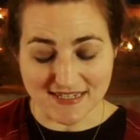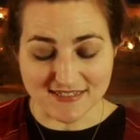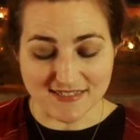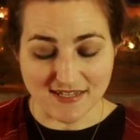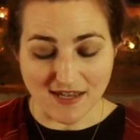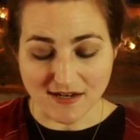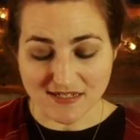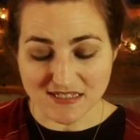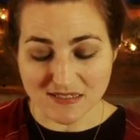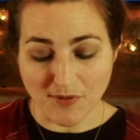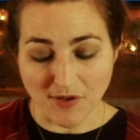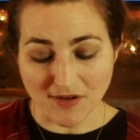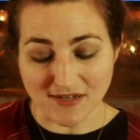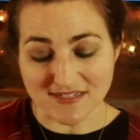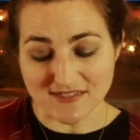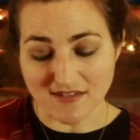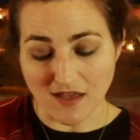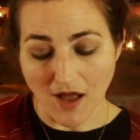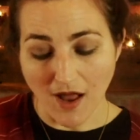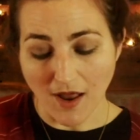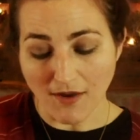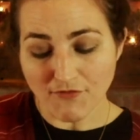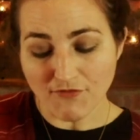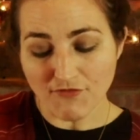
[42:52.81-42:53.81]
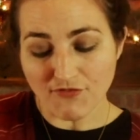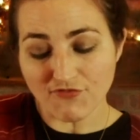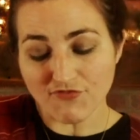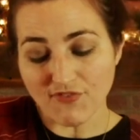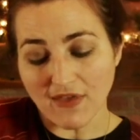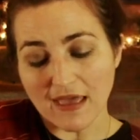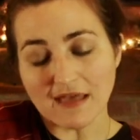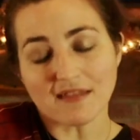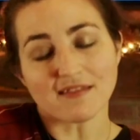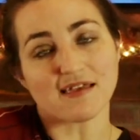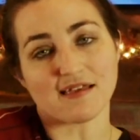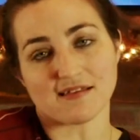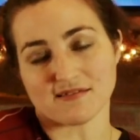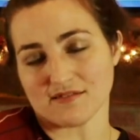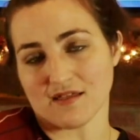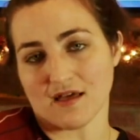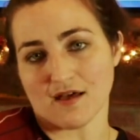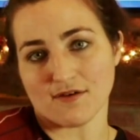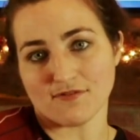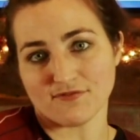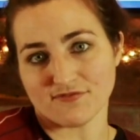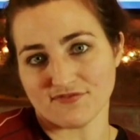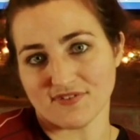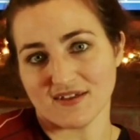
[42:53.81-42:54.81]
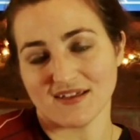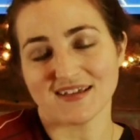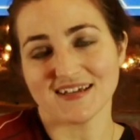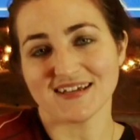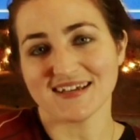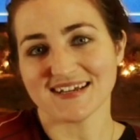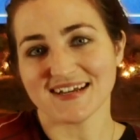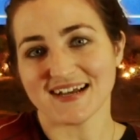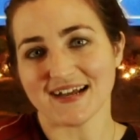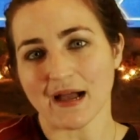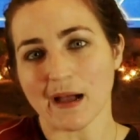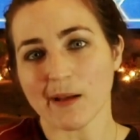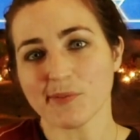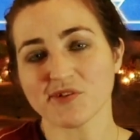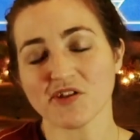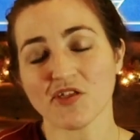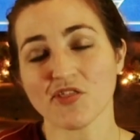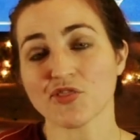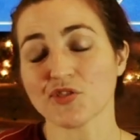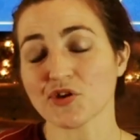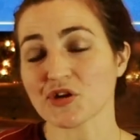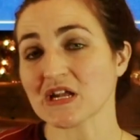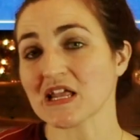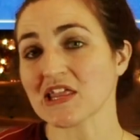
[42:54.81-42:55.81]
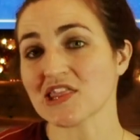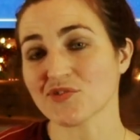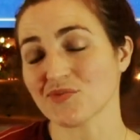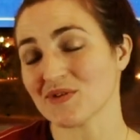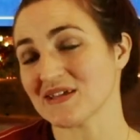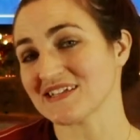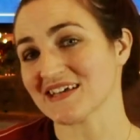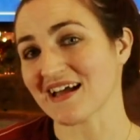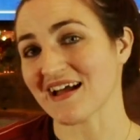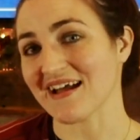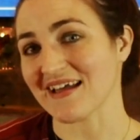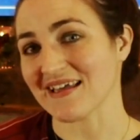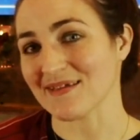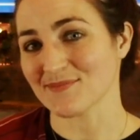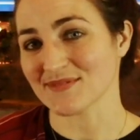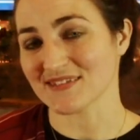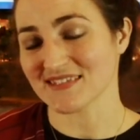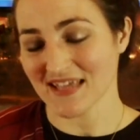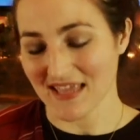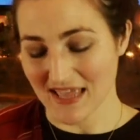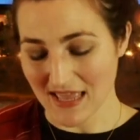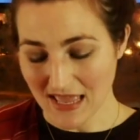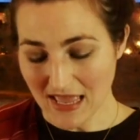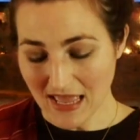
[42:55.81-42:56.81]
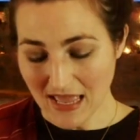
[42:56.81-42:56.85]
It talks about his unfailing love up to 33 times.